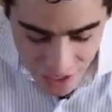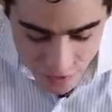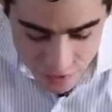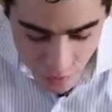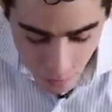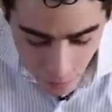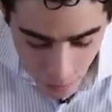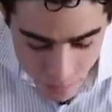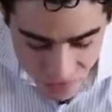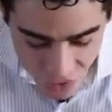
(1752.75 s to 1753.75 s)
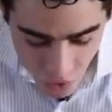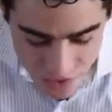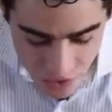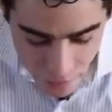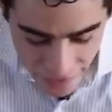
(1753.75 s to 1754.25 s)
F,
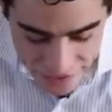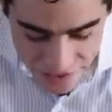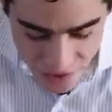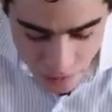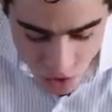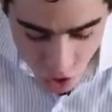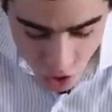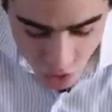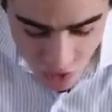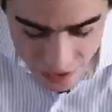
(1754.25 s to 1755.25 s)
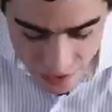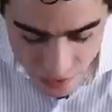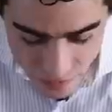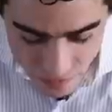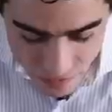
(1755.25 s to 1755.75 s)
thoughts on magnesium tauride?
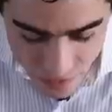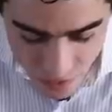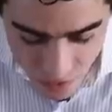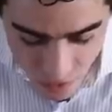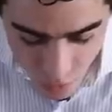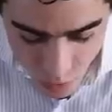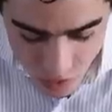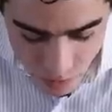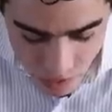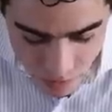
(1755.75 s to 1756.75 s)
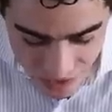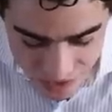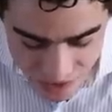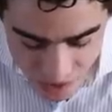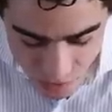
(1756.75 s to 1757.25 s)
Wouldn't it be
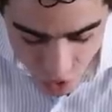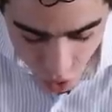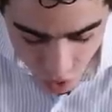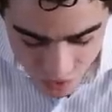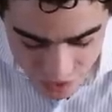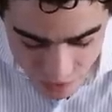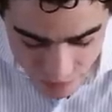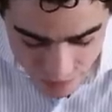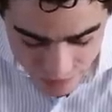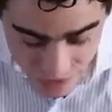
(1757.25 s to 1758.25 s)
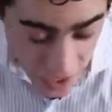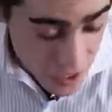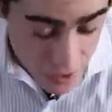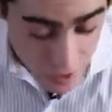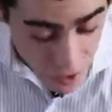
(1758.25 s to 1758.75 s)
magnesium taurine?
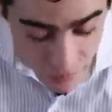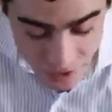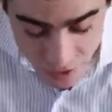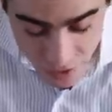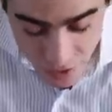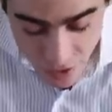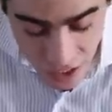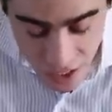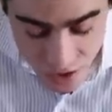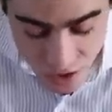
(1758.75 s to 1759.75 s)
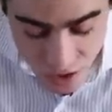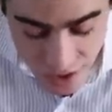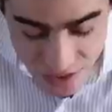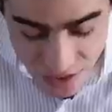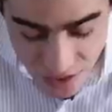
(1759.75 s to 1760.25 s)
I don't know. I mean, I use
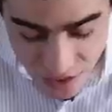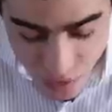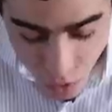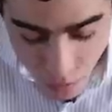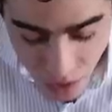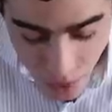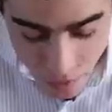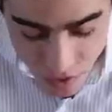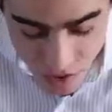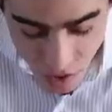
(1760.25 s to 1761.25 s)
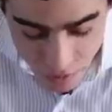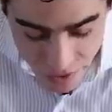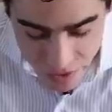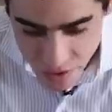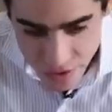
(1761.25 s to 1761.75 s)
glycinate, it's a more popular
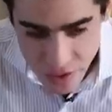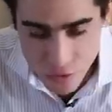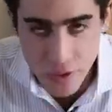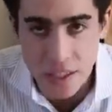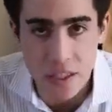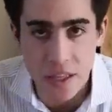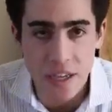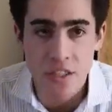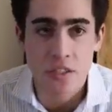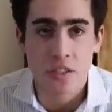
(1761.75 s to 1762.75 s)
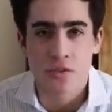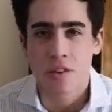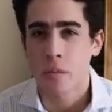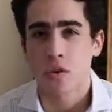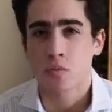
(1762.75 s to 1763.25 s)
supplement. The different chelations, for
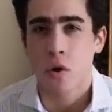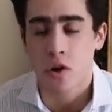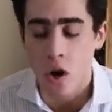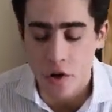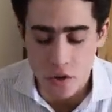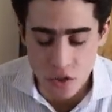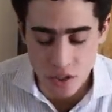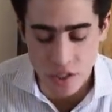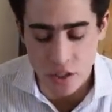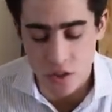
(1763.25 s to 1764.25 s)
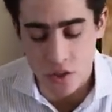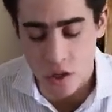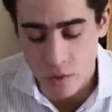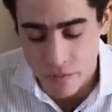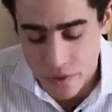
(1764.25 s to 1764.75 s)
the most part, aren't usually a
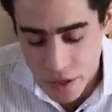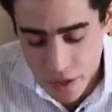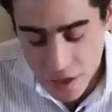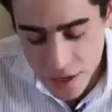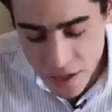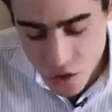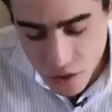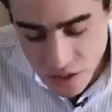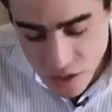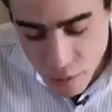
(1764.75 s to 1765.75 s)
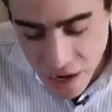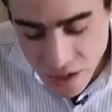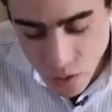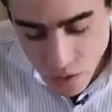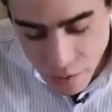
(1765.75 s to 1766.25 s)
concern as long as it's
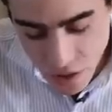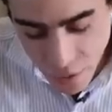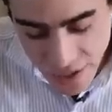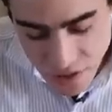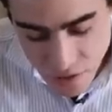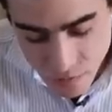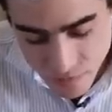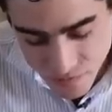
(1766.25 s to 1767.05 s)
bound to an amino acid.